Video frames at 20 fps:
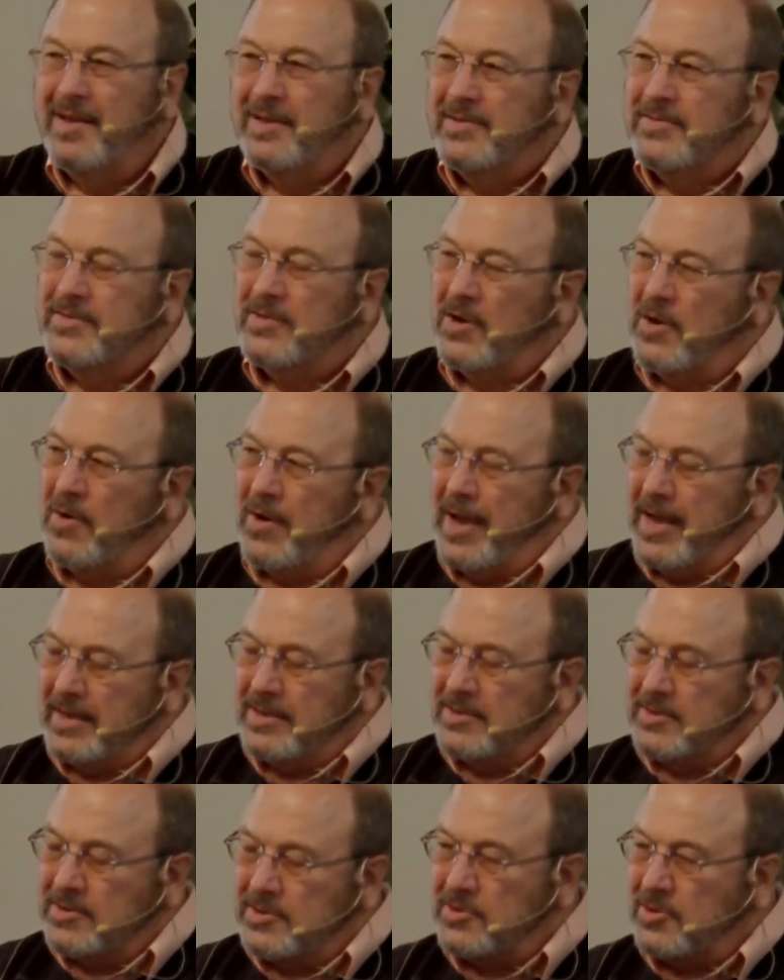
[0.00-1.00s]
So,
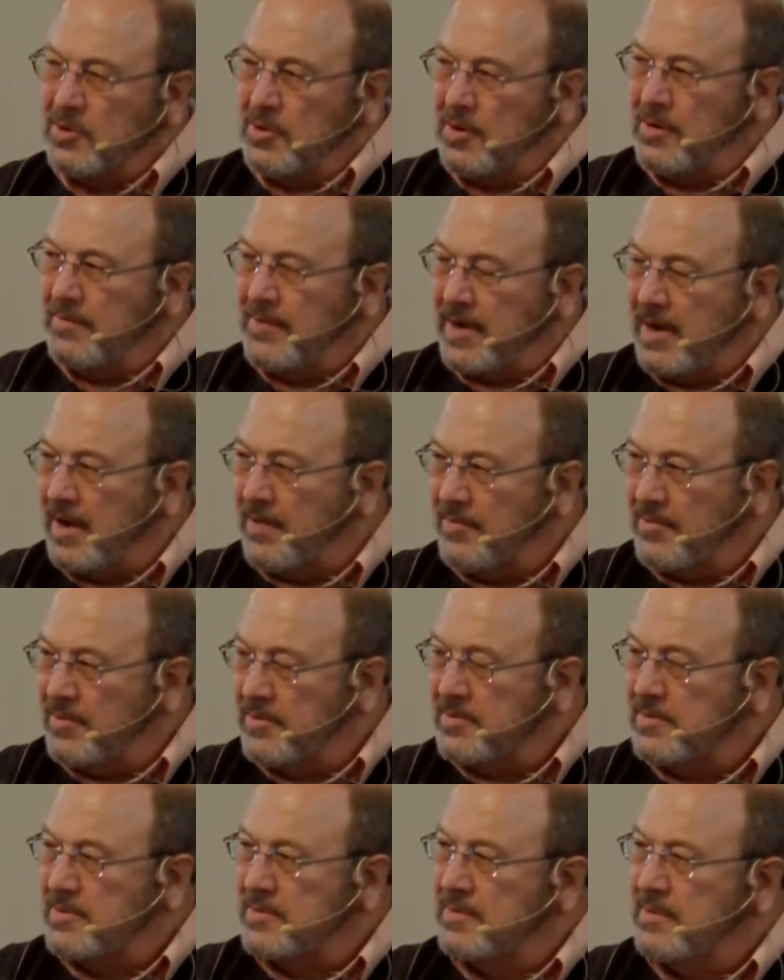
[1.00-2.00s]
and to serve
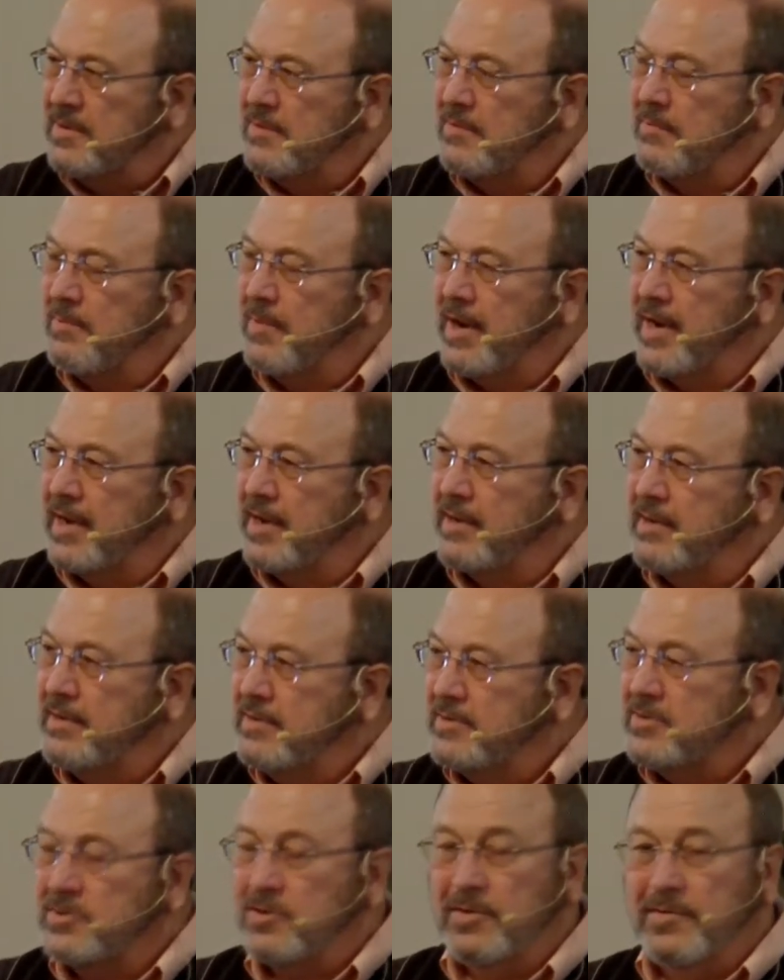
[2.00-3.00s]
others by
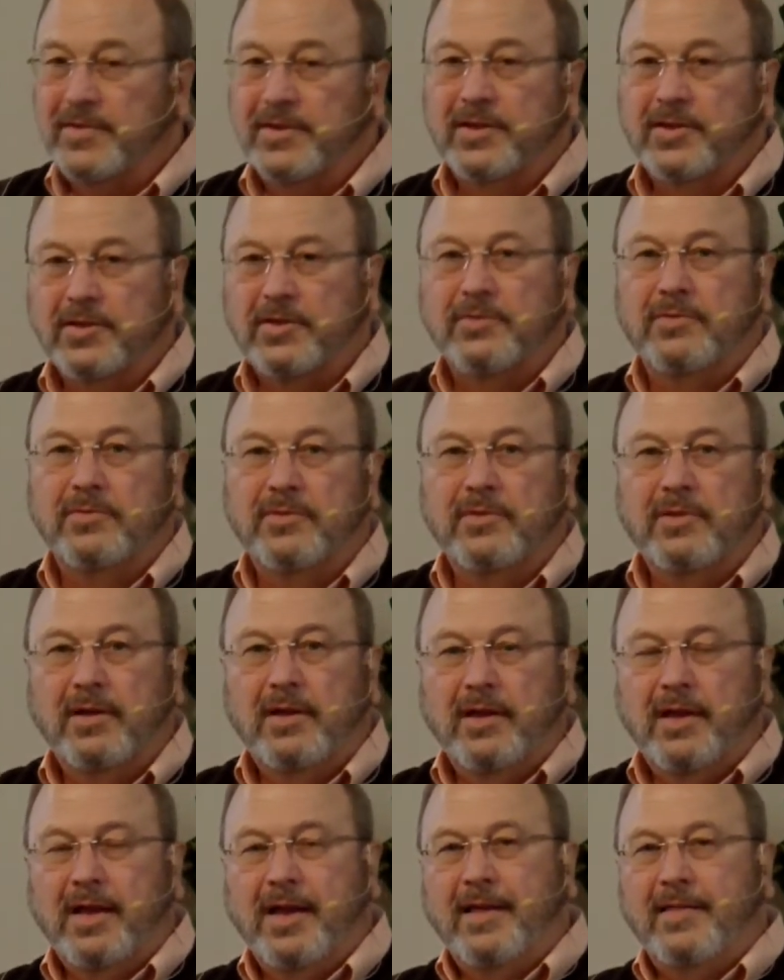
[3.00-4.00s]
serving you,
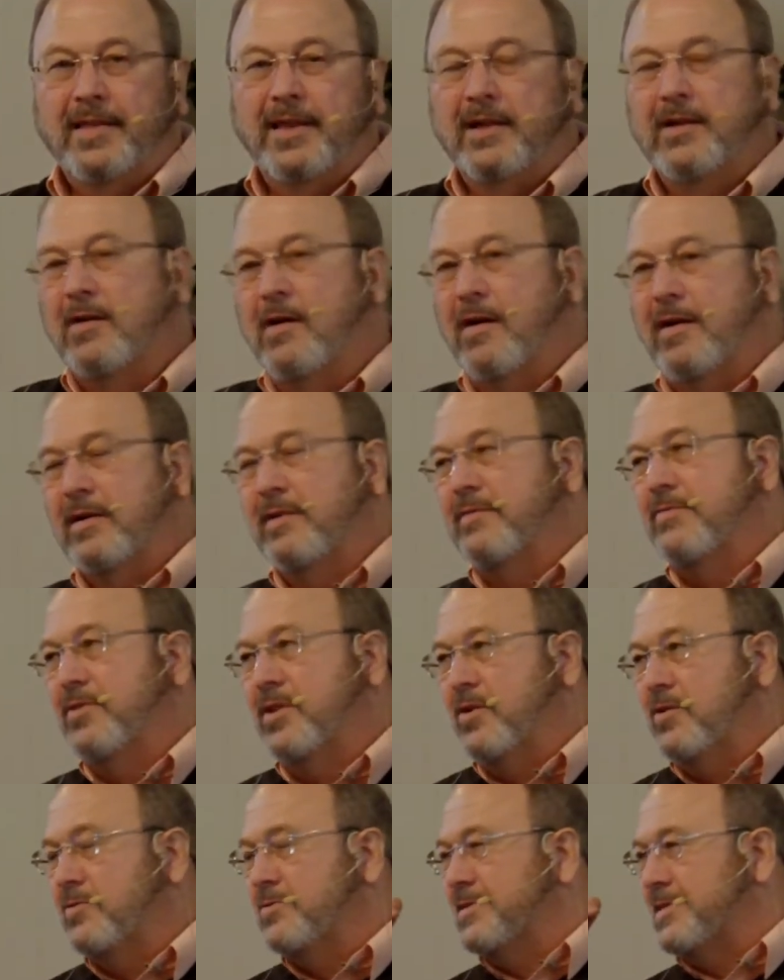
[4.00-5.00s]
then all of
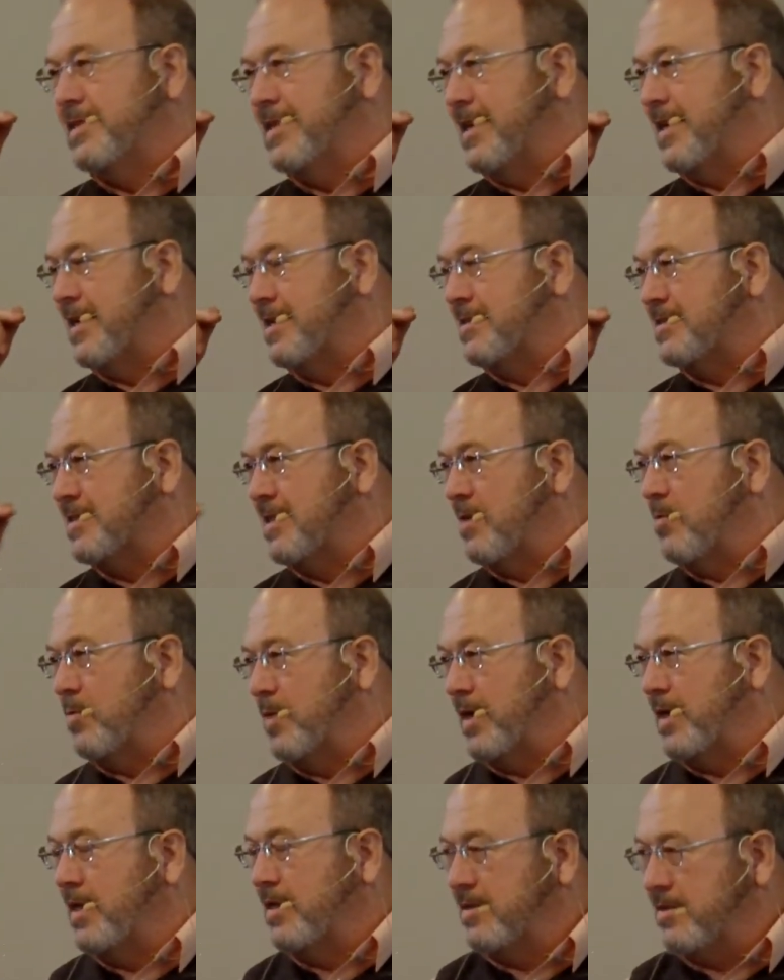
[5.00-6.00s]
those things that
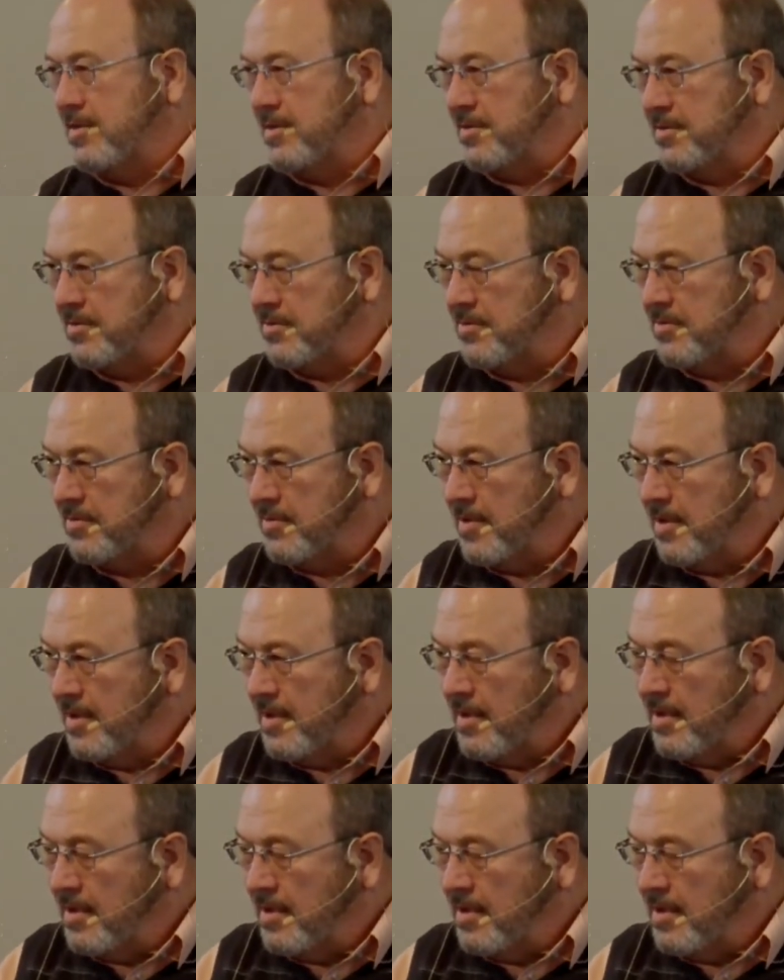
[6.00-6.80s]
we do